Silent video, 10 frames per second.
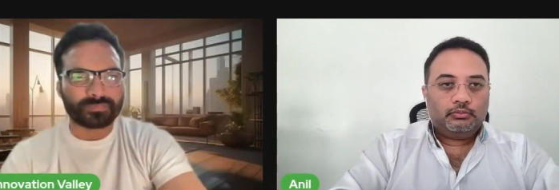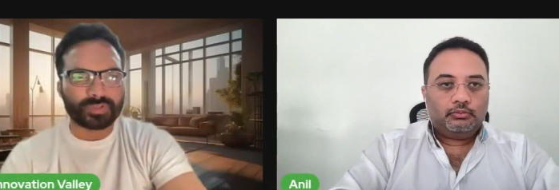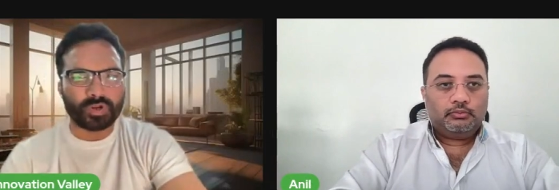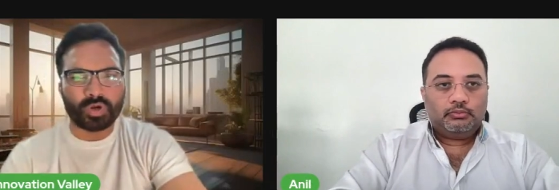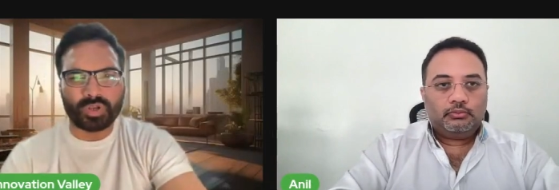
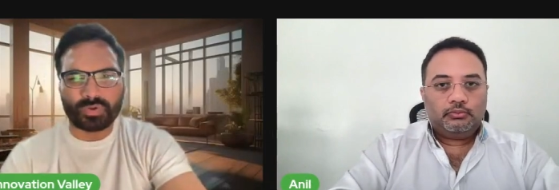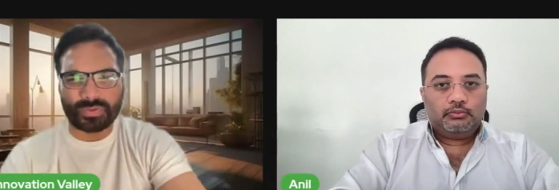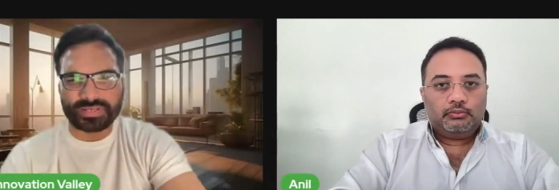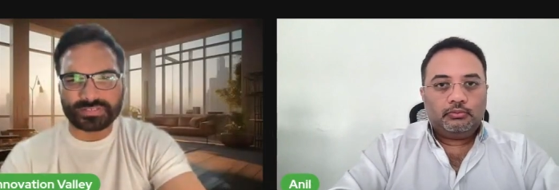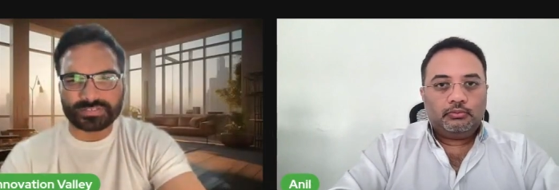Speaker 1: All
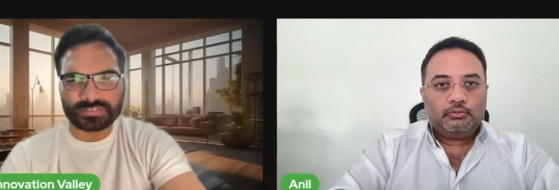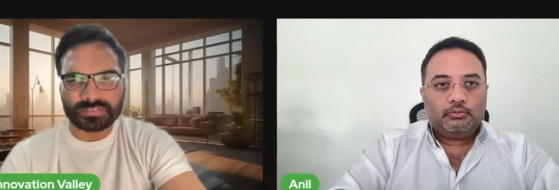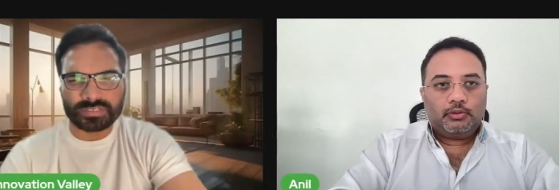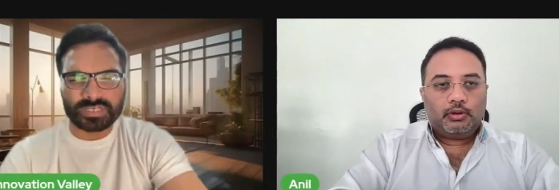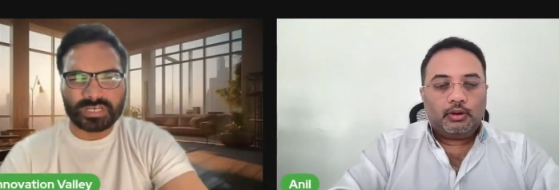right.
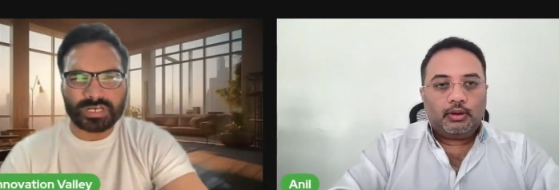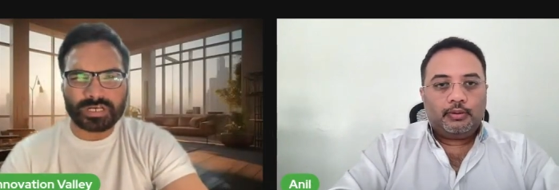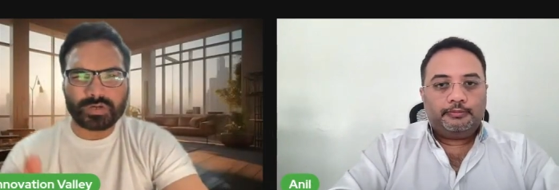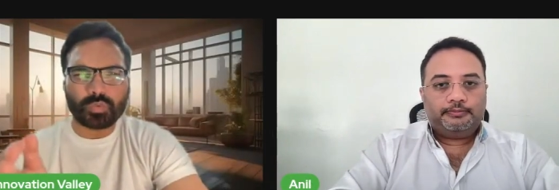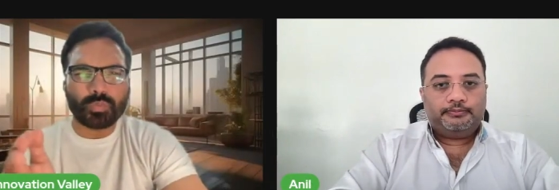
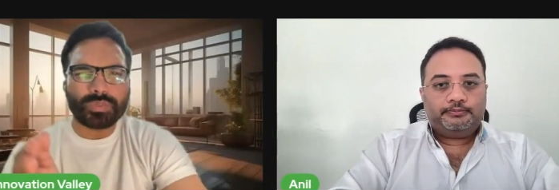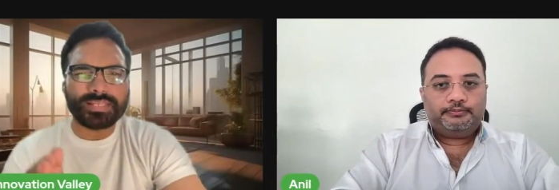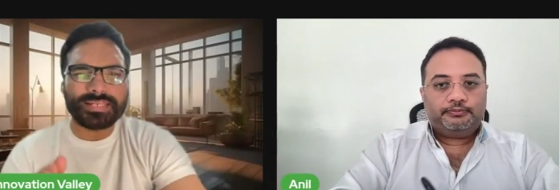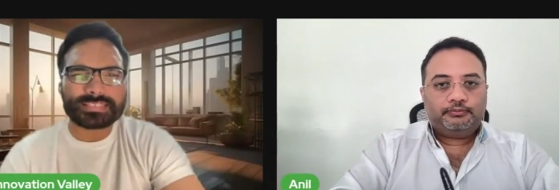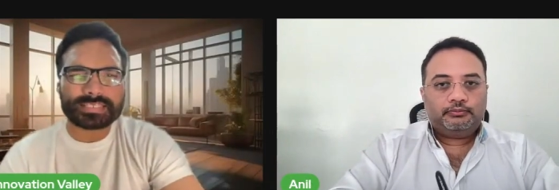Uh, we
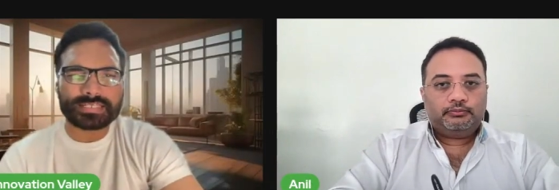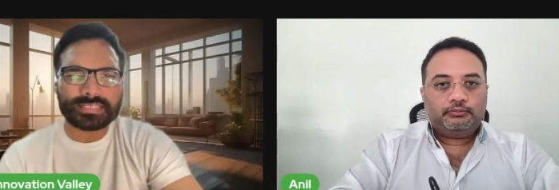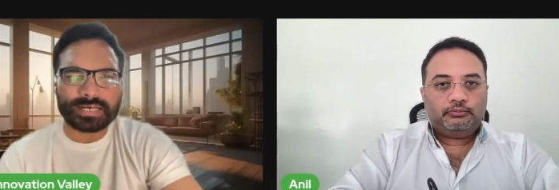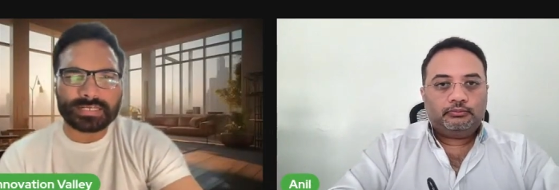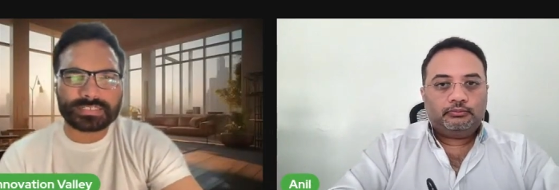listen
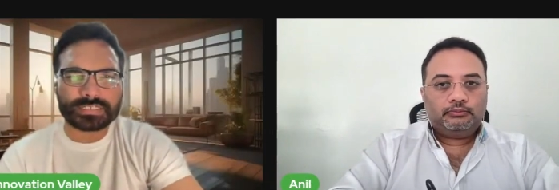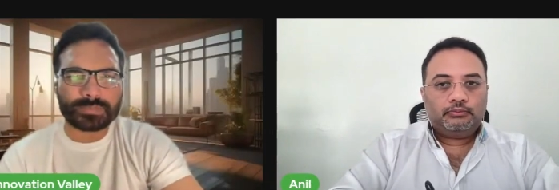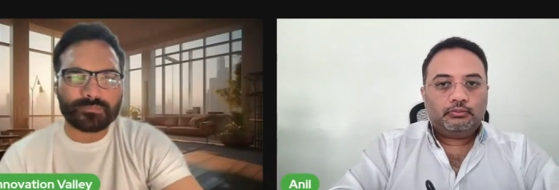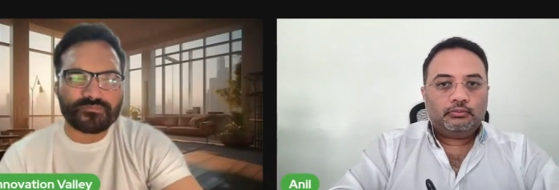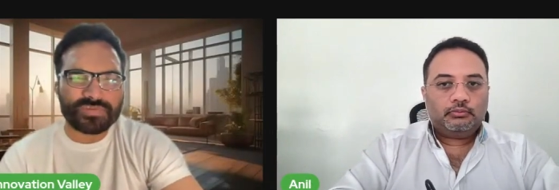a
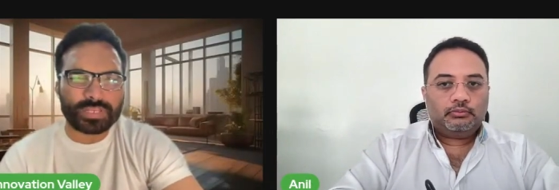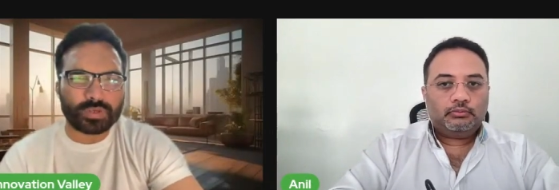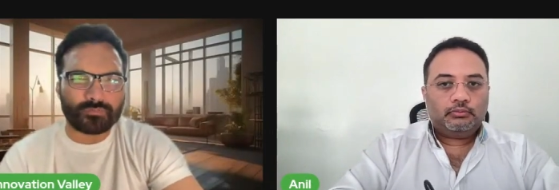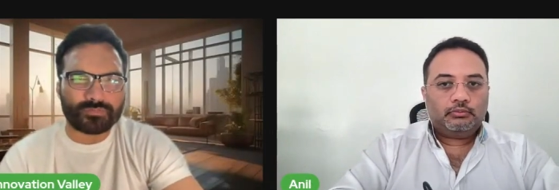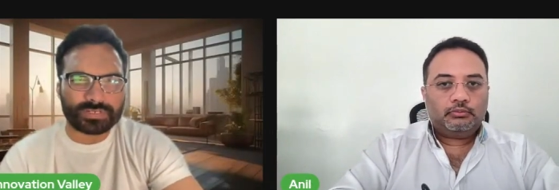term very
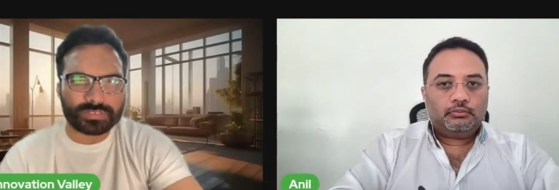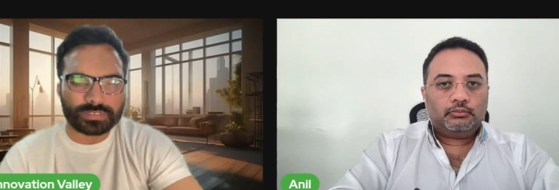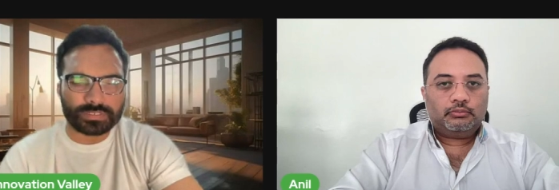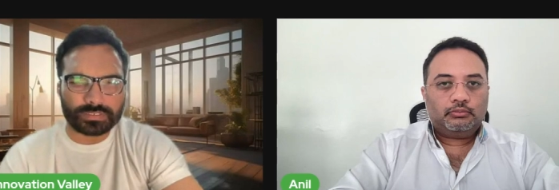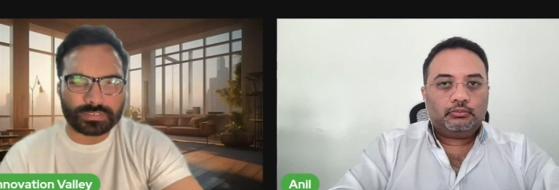
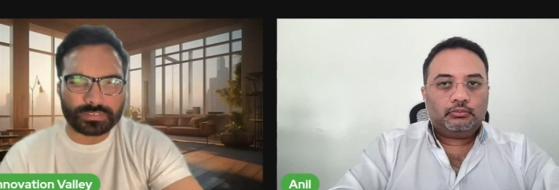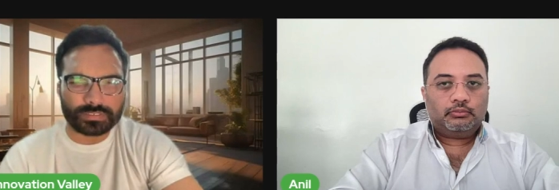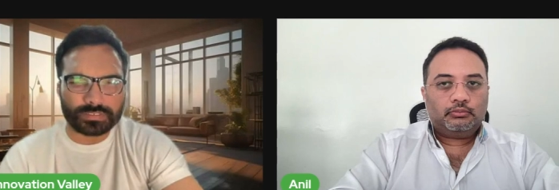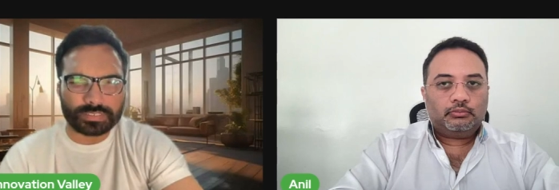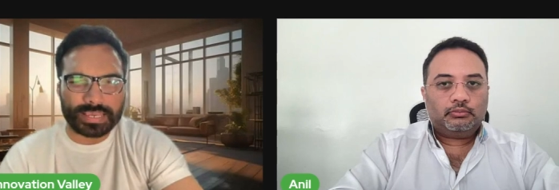often
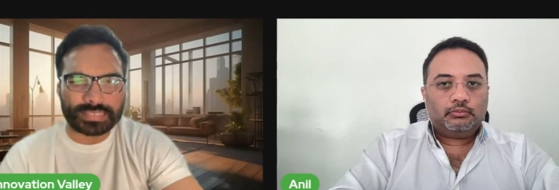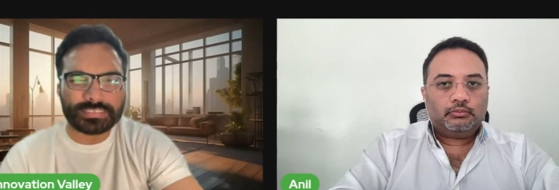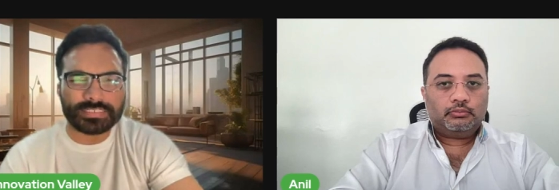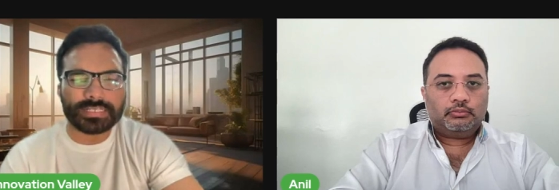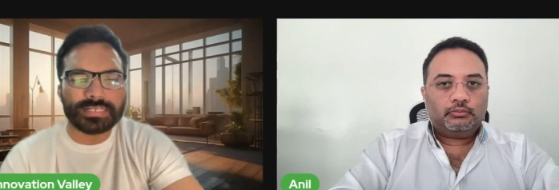
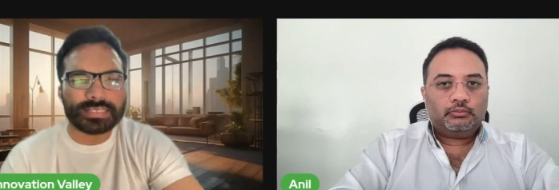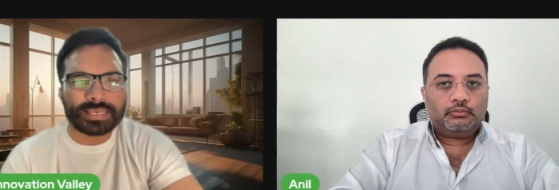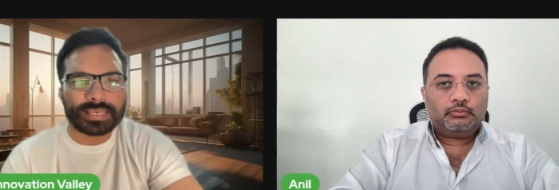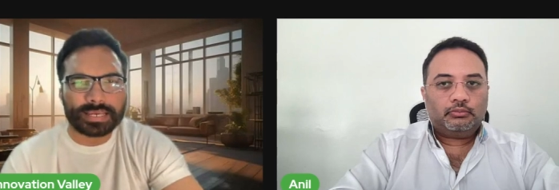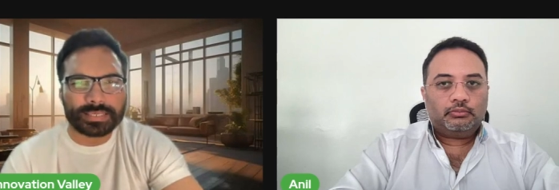ethical
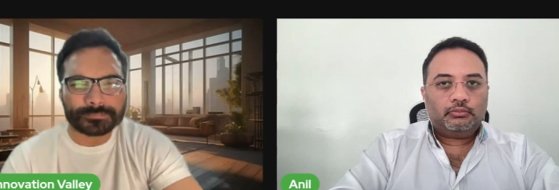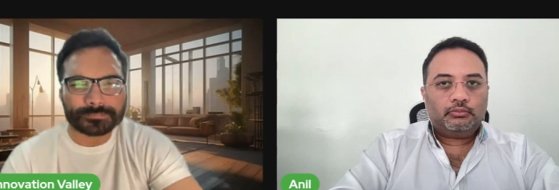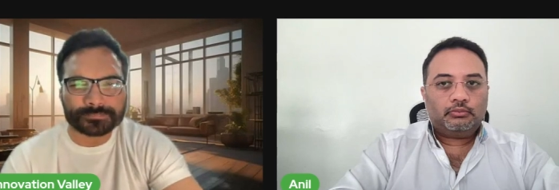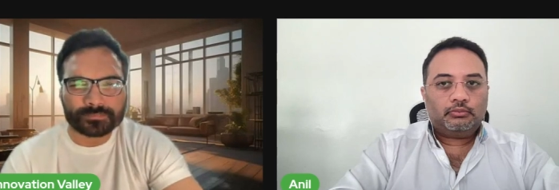AI.